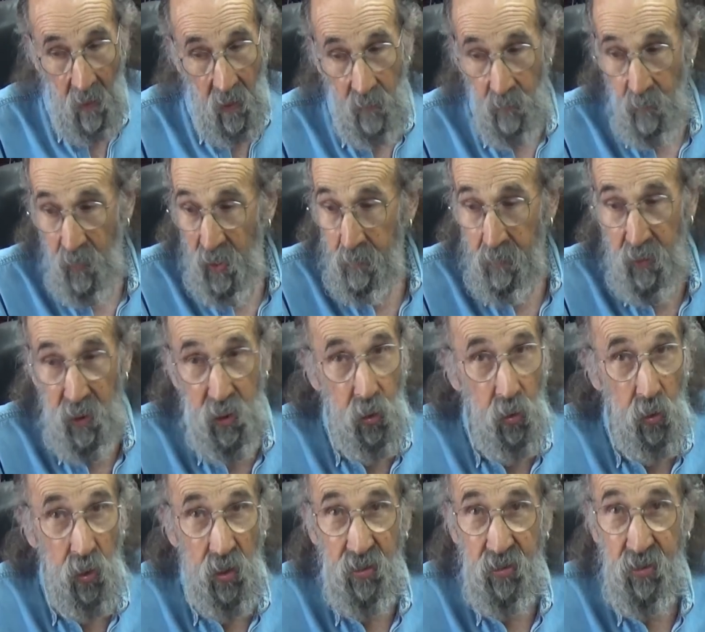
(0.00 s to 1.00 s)
Maybe
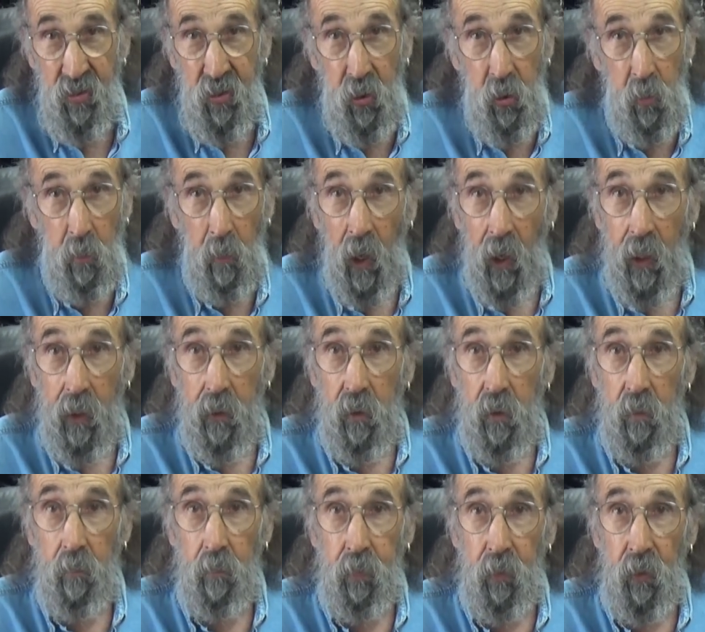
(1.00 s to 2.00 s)
yours do. Mine are
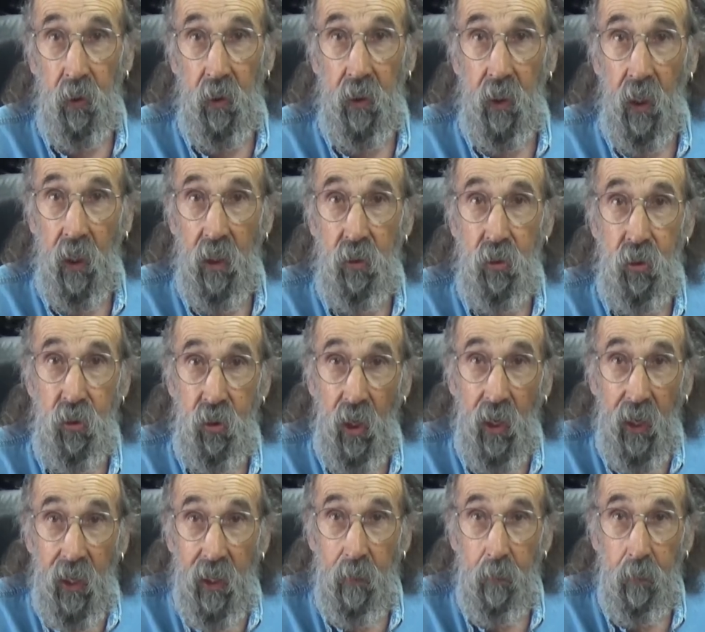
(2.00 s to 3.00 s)
in pretty nice
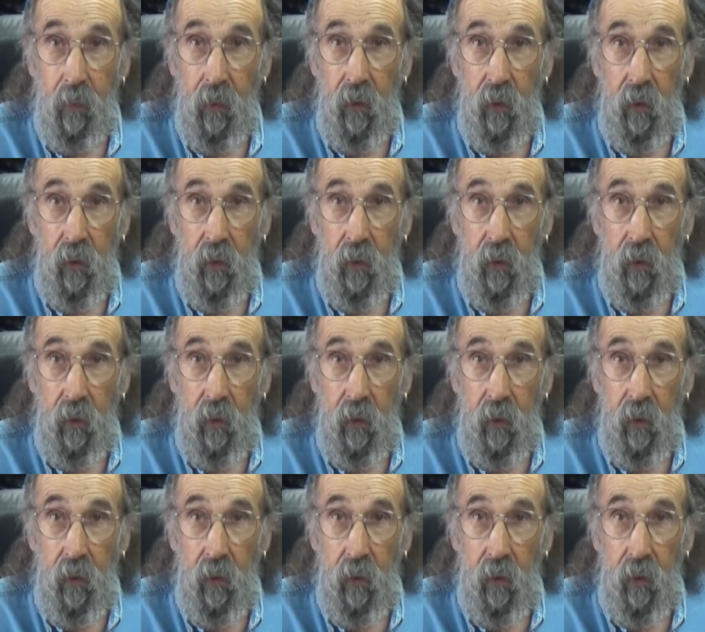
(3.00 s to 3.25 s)
shape.